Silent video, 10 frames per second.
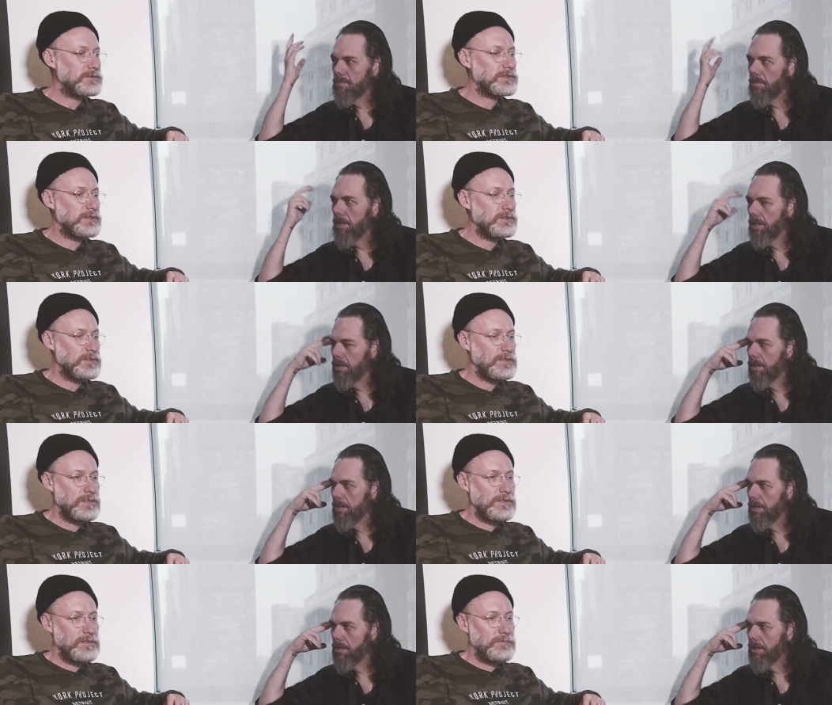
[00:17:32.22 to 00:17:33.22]
Speaker 1: so, Right.
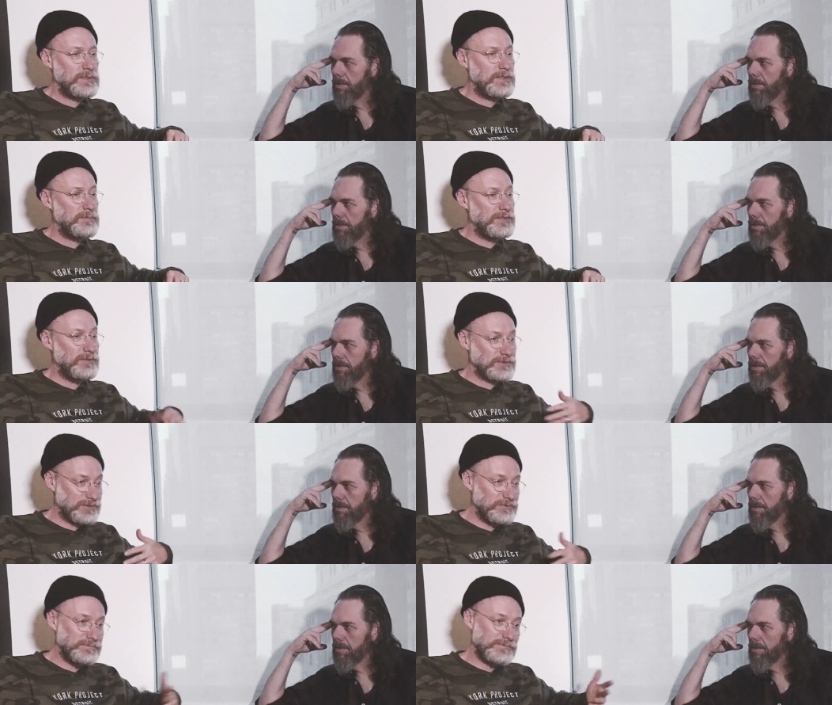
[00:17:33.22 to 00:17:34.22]
but I mean,
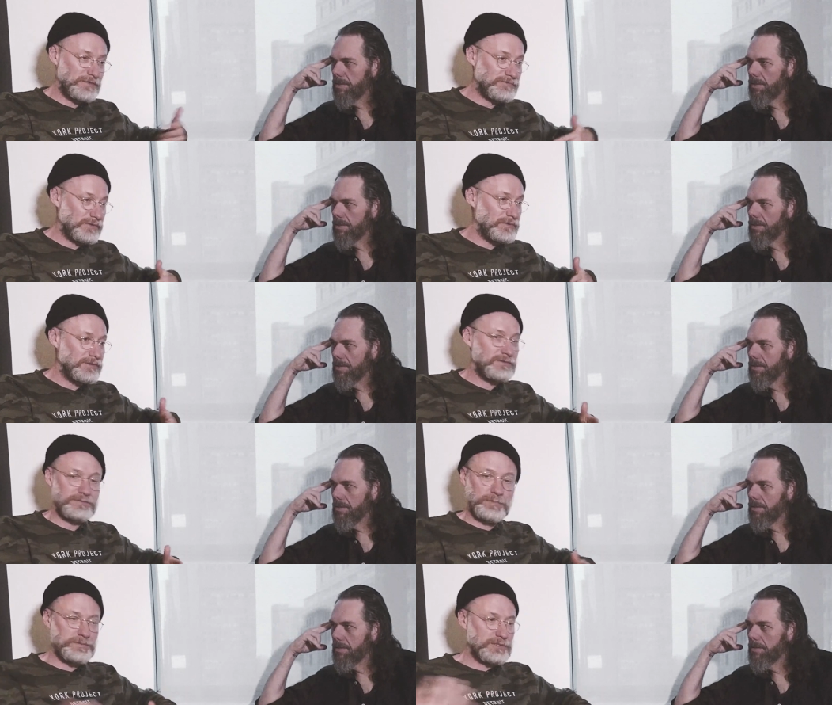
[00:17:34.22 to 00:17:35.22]
also unfairly
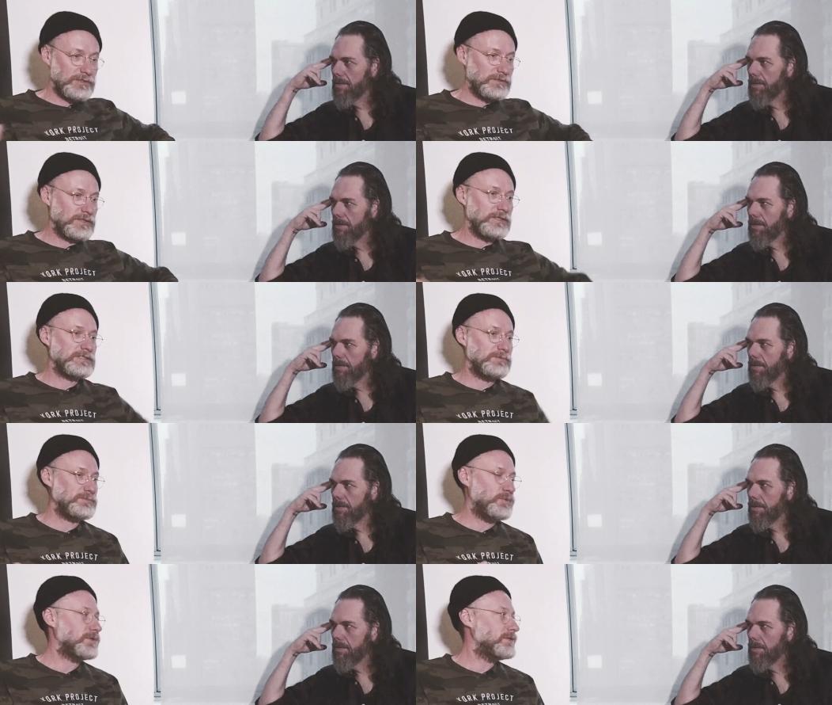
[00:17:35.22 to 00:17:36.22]
maybe to the other guys, I was
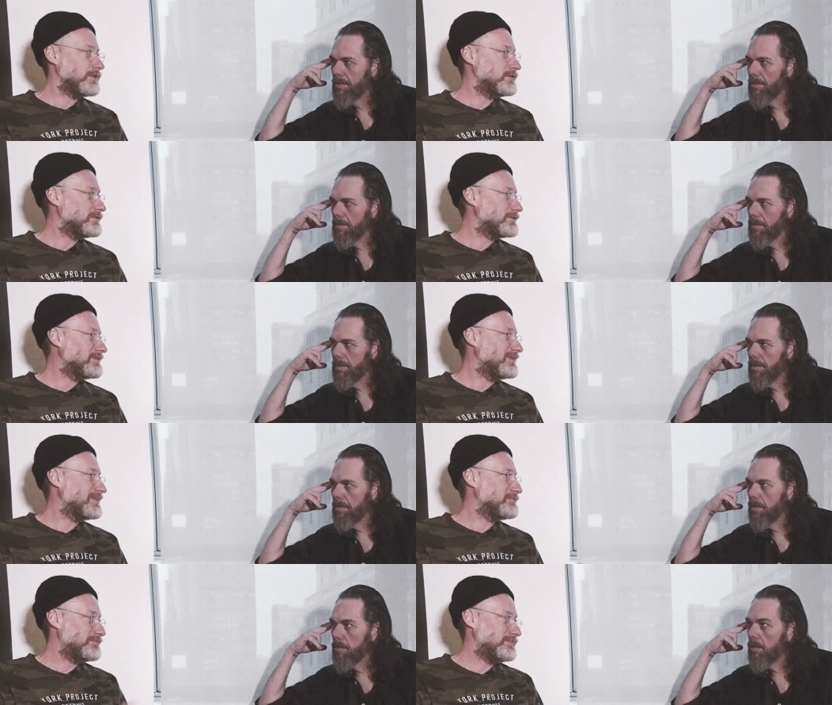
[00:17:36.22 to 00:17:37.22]
born in England and I'd